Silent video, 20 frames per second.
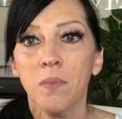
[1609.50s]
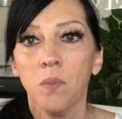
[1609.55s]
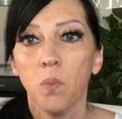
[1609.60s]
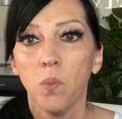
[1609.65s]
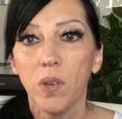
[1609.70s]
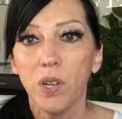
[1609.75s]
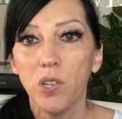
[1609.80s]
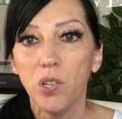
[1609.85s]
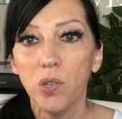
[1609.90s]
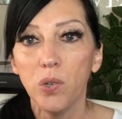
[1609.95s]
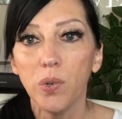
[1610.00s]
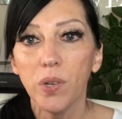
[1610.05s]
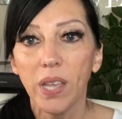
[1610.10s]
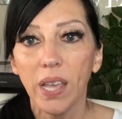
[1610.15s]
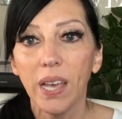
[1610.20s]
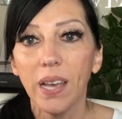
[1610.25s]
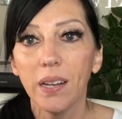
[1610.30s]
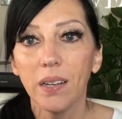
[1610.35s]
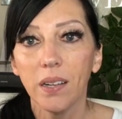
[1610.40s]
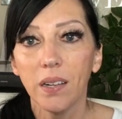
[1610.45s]
we do
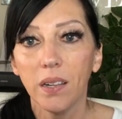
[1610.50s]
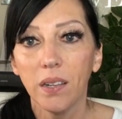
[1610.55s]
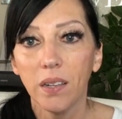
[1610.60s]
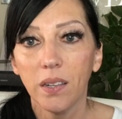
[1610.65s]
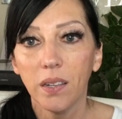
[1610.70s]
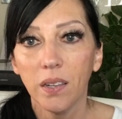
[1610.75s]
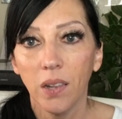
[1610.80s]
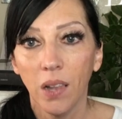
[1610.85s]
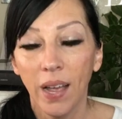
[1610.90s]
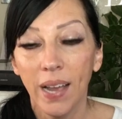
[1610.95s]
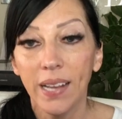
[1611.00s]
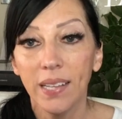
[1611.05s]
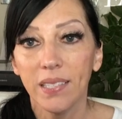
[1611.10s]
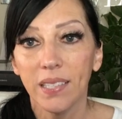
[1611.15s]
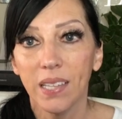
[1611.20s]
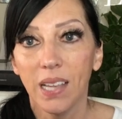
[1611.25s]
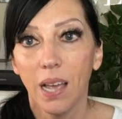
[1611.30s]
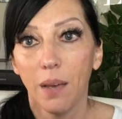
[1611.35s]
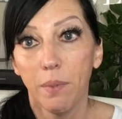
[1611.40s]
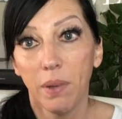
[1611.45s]
get clients
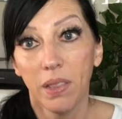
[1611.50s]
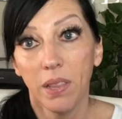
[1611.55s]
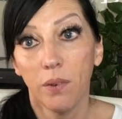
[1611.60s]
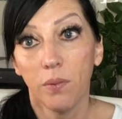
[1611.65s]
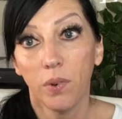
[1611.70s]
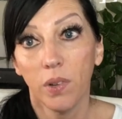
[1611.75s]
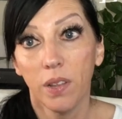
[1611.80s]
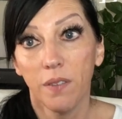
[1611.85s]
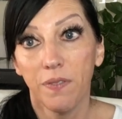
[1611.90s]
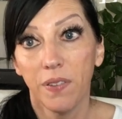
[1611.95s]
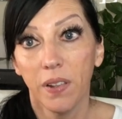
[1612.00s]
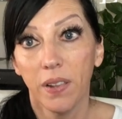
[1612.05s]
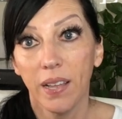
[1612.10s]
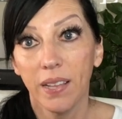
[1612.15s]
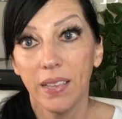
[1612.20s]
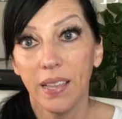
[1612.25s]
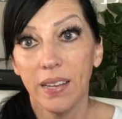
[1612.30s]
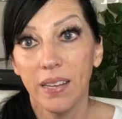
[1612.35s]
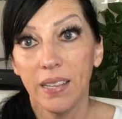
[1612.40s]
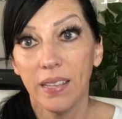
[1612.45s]
that come in that really feel
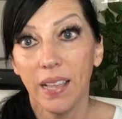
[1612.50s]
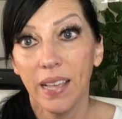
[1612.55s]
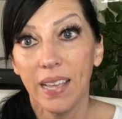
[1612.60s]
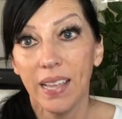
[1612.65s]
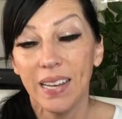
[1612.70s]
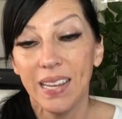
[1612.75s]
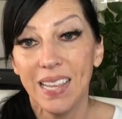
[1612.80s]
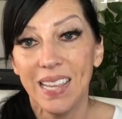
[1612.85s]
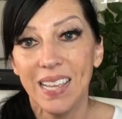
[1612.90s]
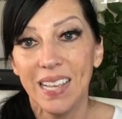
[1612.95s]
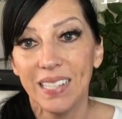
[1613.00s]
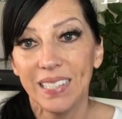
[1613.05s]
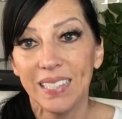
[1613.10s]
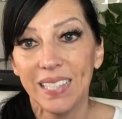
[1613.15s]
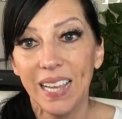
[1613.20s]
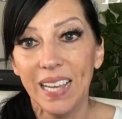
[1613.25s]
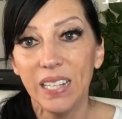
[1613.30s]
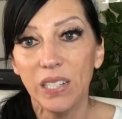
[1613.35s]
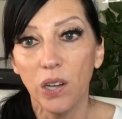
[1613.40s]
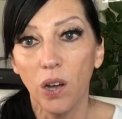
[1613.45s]
like they need like an
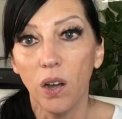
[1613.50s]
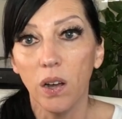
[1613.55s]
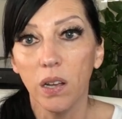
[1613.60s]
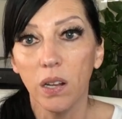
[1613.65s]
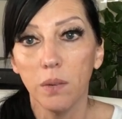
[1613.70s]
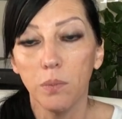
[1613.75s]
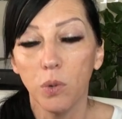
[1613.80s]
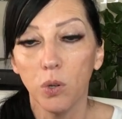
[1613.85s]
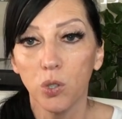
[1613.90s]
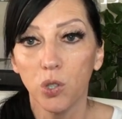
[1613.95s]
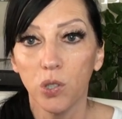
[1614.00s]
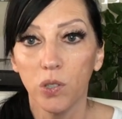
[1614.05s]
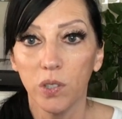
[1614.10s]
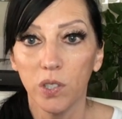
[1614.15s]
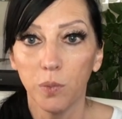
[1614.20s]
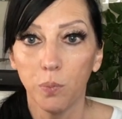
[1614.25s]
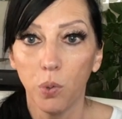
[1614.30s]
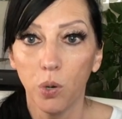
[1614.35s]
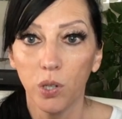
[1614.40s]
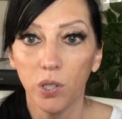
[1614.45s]
ESA dog, an emotional
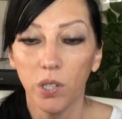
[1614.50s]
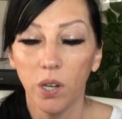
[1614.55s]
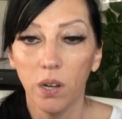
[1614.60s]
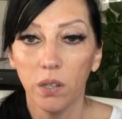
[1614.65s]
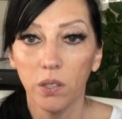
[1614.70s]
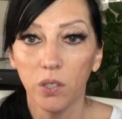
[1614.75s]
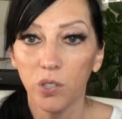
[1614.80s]
support dog.